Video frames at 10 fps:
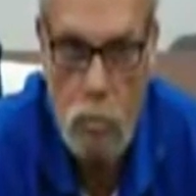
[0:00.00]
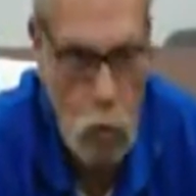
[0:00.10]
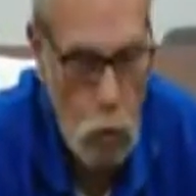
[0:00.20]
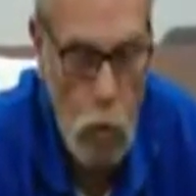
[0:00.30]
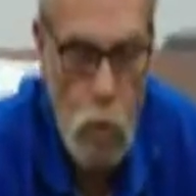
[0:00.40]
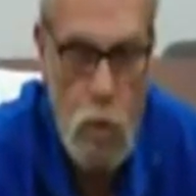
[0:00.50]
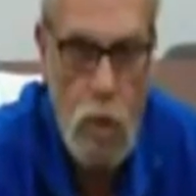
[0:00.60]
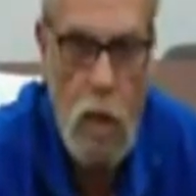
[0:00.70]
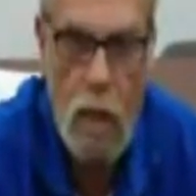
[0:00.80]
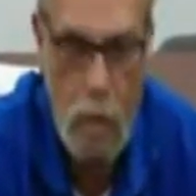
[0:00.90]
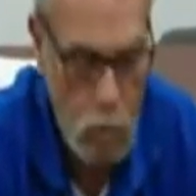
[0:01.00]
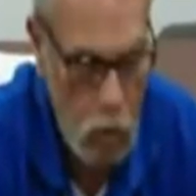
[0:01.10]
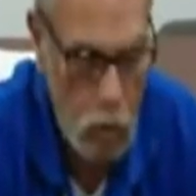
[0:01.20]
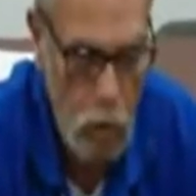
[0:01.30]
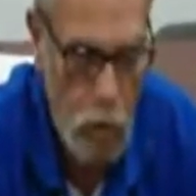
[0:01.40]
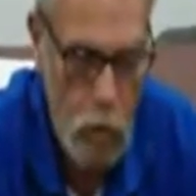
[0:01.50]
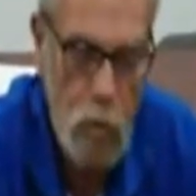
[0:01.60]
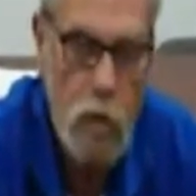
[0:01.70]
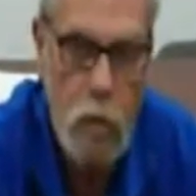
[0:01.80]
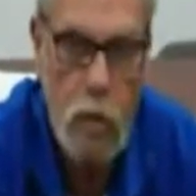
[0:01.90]
2 roots and up to 3
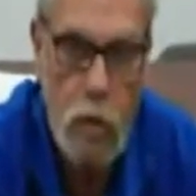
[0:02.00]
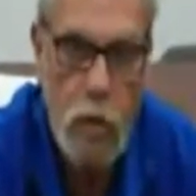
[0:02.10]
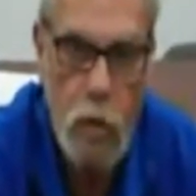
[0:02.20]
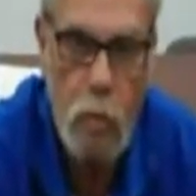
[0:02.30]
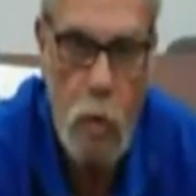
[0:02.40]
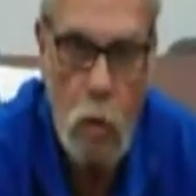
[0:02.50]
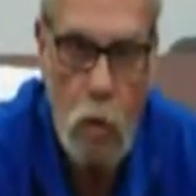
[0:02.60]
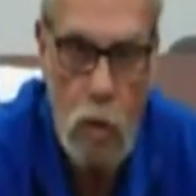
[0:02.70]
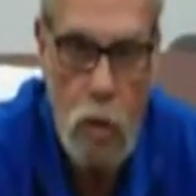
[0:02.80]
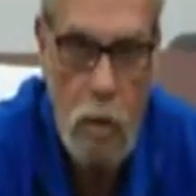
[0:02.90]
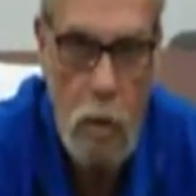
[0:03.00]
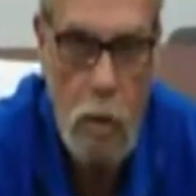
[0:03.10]
roots on your third molars.